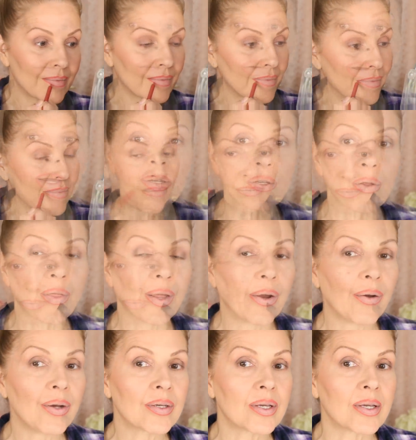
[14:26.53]
Okay, so
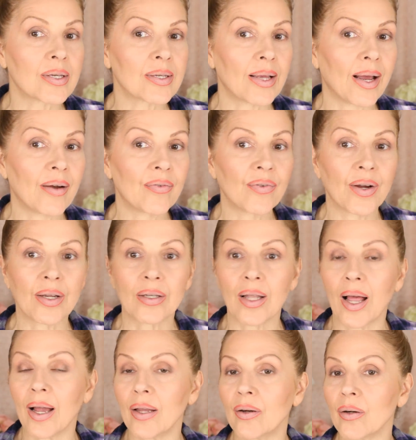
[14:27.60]
there is a saffron
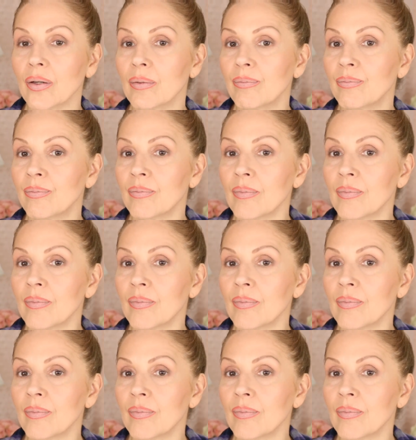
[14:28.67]
liner.